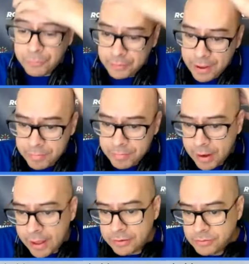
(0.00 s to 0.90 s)
have him that high,
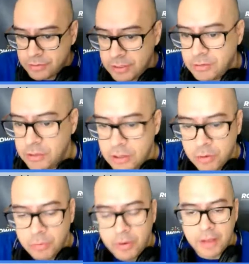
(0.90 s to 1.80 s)
actually.
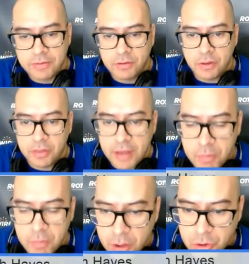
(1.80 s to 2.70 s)
I still think I want to
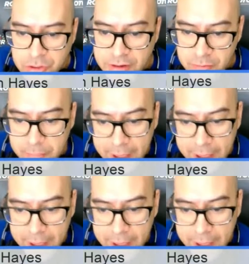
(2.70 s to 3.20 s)
go Shelvin Mack for